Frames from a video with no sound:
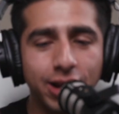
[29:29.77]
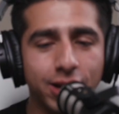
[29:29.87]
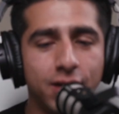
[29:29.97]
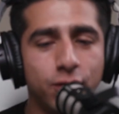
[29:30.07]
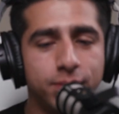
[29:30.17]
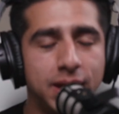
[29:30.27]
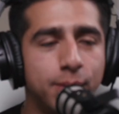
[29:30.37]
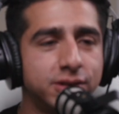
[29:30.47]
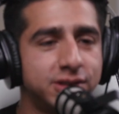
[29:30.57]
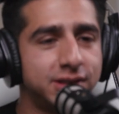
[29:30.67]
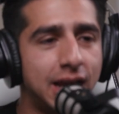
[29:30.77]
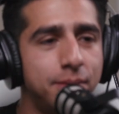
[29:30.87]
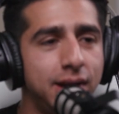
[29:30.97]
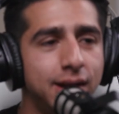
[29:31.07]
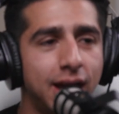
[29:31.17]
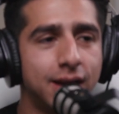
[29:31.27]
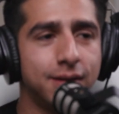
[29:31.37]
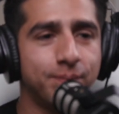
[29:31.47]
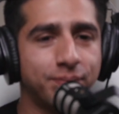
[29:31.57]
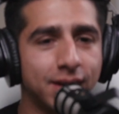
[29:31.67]
love when people just send me,
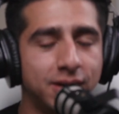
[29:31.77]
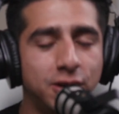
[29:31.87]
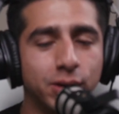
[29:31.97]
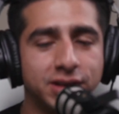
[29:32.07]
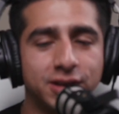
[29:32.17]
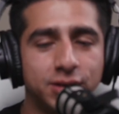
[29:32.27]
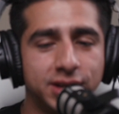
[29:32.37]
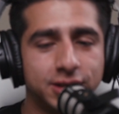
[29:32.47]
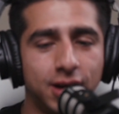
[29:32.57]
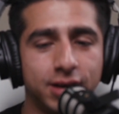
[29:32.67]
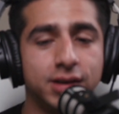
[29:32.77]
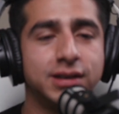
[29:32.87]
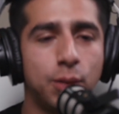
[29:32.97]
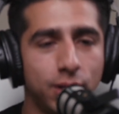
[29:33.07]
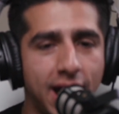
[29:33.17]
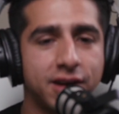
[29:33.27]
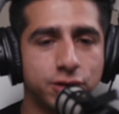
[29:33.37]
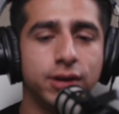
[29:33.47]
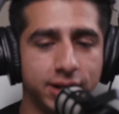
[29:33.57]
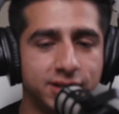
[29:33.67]
like, yo, listen to the song, because I will
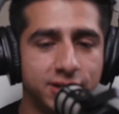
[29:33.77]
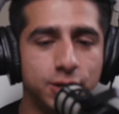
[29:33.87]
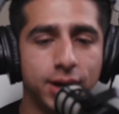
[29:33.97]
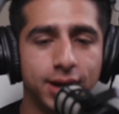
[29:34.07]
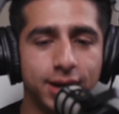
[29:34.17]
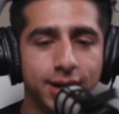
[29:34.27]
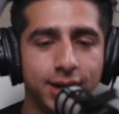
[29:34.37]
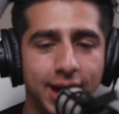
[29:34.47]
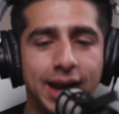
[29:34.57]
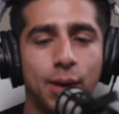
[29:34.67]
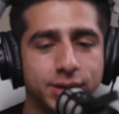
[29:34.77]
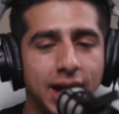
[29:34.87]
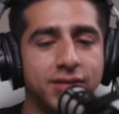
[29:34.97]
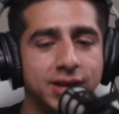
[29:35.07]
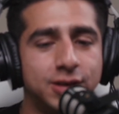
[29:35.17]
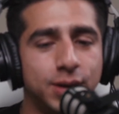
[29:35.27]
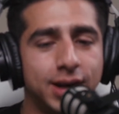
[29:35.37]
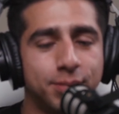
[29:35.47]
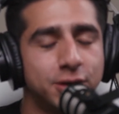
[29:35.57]
actually listen to it and I will dive into it.